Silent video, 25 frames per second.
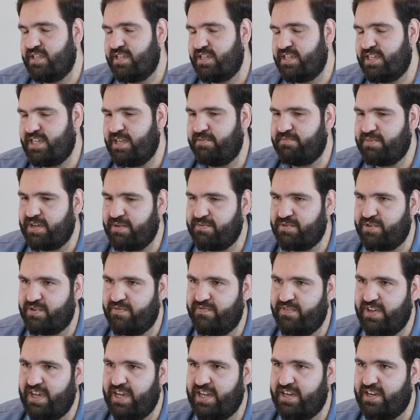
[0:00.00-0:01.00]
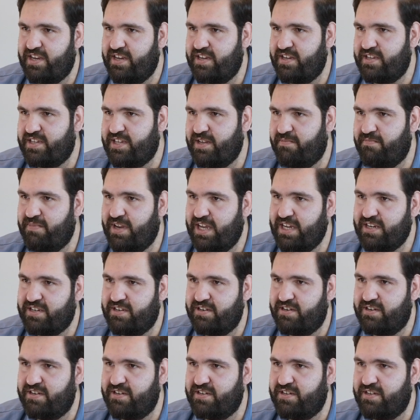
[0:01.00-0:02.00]
Sometimes so we had some
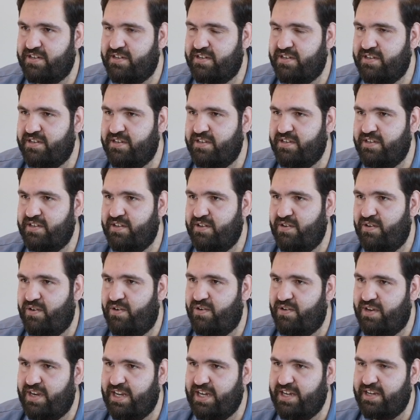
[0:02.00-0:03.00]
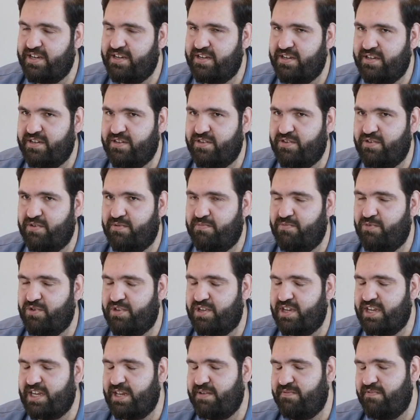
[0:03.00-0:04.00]
lectures online, so most
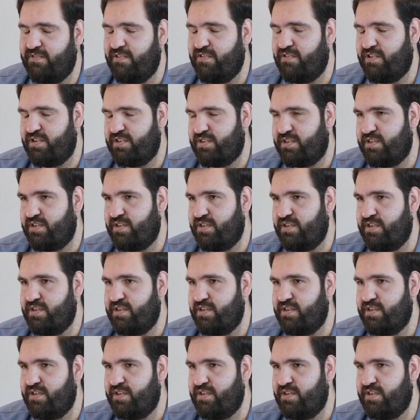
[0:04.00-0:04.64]
of the time we was